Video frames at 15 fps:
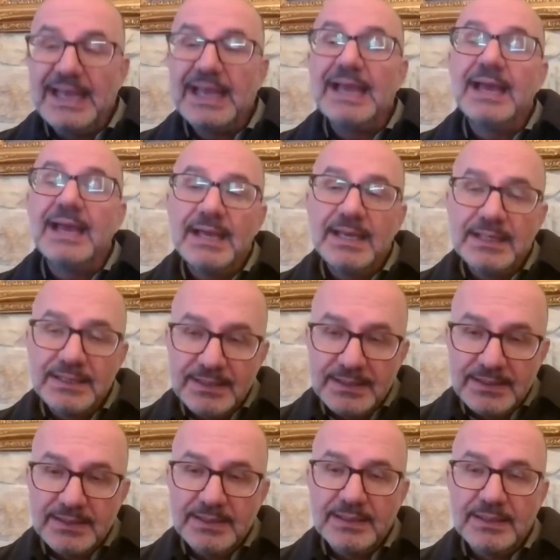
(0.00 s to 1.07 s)
And
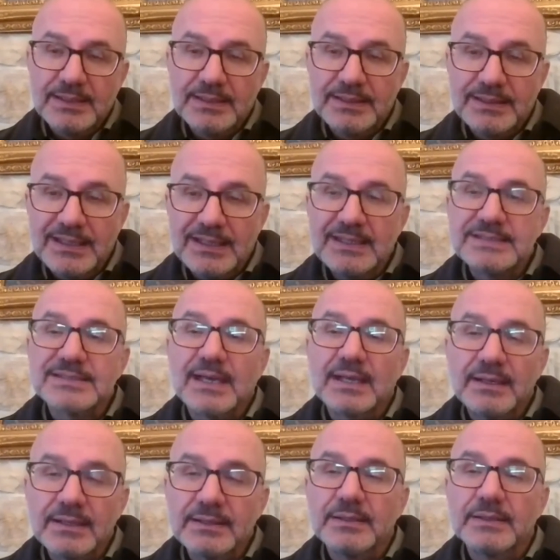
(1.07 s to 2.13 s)
there is
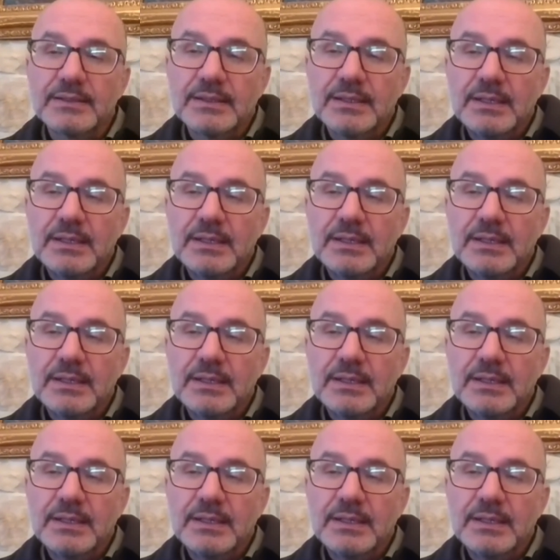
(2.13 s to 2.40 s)
another